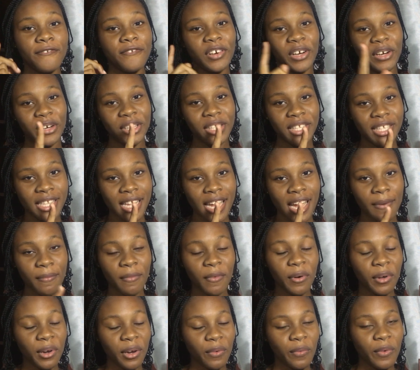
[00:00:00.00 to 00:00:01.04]
first time
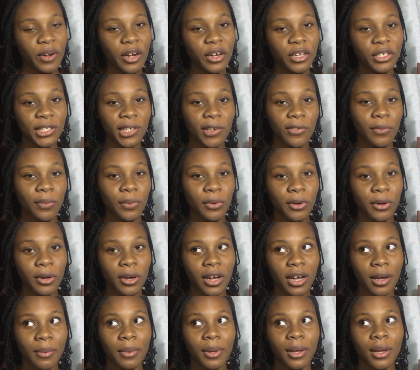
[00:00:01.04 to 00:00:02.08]
going to work and travel
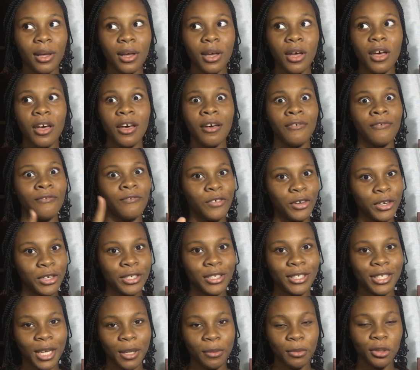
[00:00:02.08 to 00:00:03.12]
program,
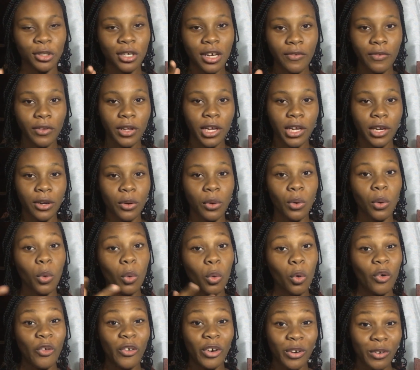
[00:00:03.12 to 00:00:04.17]
first time traveling
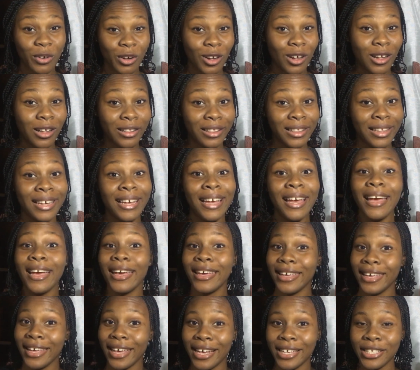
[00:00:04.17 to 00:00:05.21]
overall.
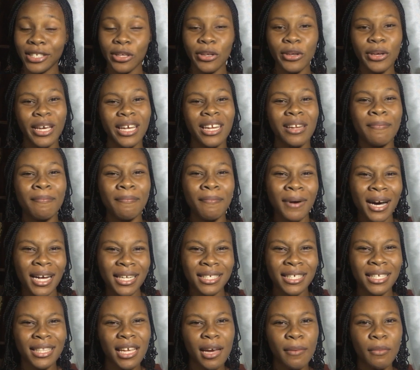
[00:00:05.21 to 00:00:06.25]
Yeah, so you can
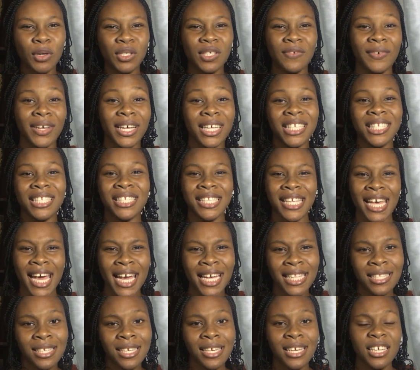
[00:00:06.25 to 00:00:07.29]
imagine the amount of
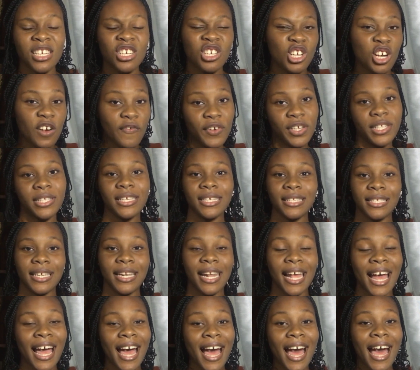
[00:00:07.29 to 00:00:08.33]
anxiety and nervousness that
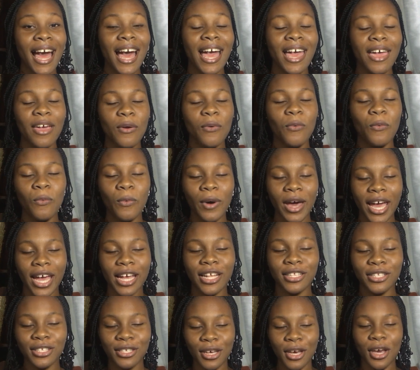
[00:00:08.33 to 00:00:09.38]
I
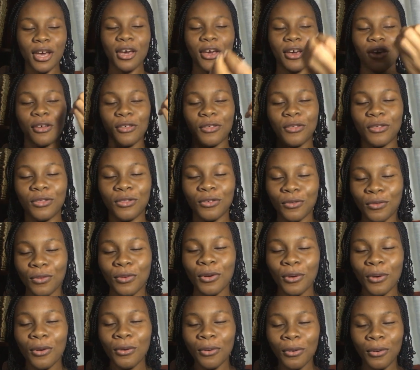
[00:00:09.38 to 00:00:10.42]
went
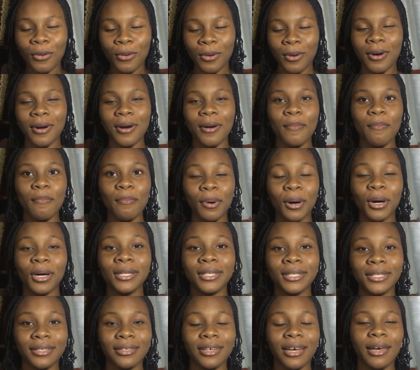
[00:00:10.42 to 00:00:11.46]
through,
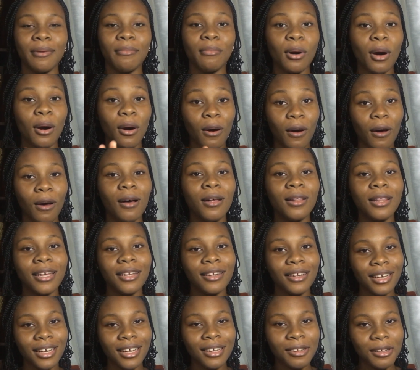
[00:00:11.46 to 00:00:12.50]
but I'm all in
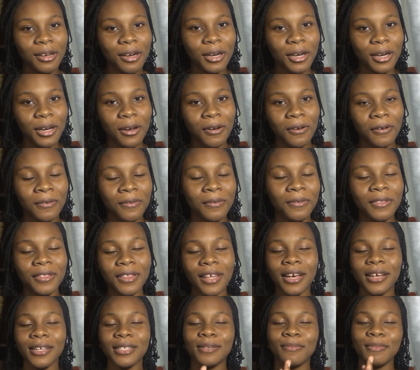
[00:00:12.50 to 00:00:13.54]
the clear now,
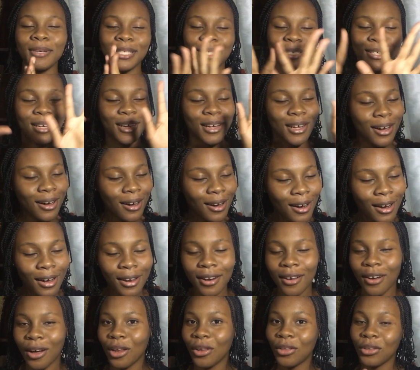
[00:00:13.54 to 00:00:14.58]
thanks be to God.
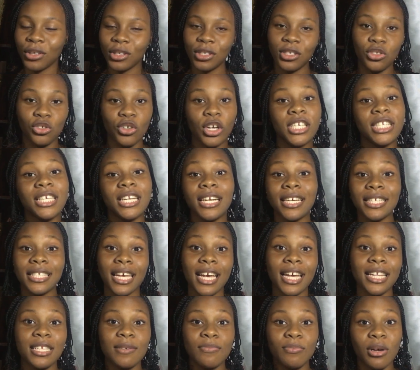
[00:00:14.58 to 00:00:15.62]
All of the stress and
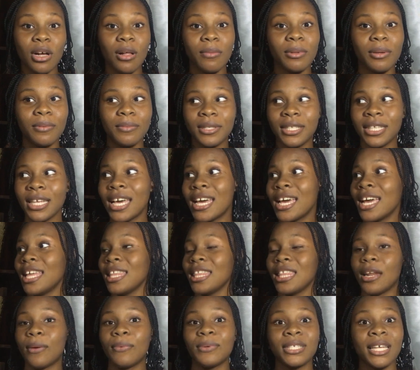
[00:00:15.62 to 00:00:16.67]
anxiety problems
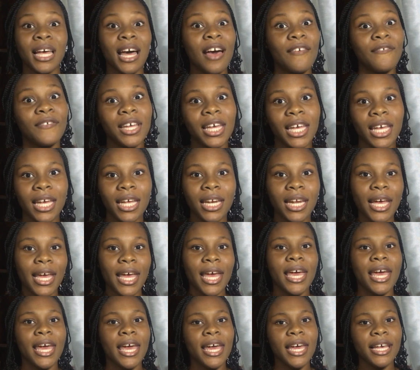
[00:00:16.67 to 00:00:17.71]
that I was having,
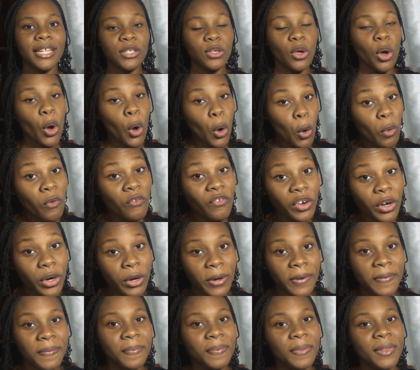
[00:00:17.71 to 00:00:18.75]
it's
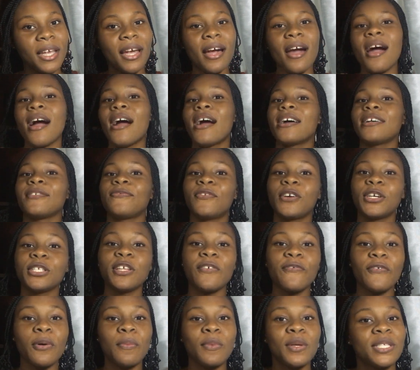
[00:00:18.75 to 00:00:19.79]
over. All right, first
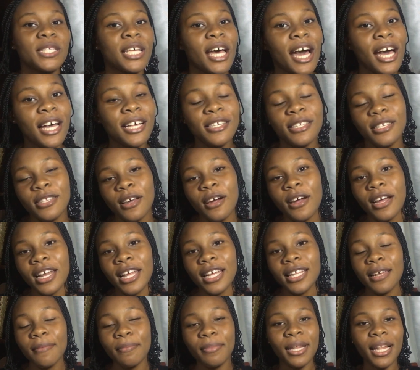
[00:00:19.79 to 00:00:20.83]
and foremost, I
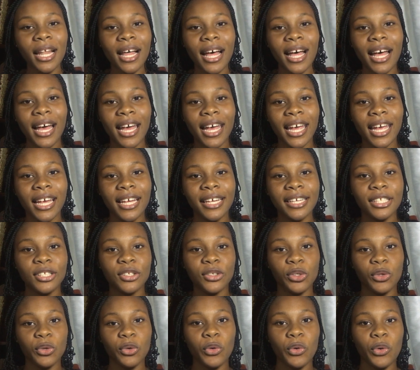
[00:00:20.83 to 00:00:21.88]
started applying
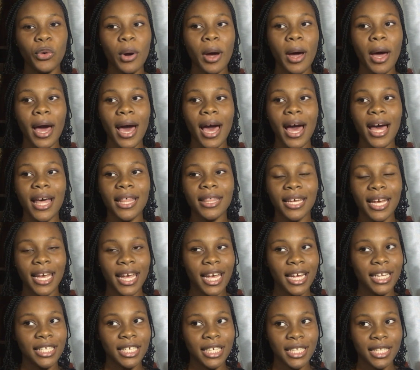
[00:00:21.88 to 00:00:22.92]
to the
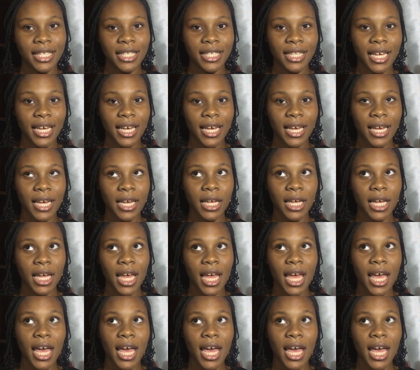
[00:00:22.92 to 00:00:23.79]
agency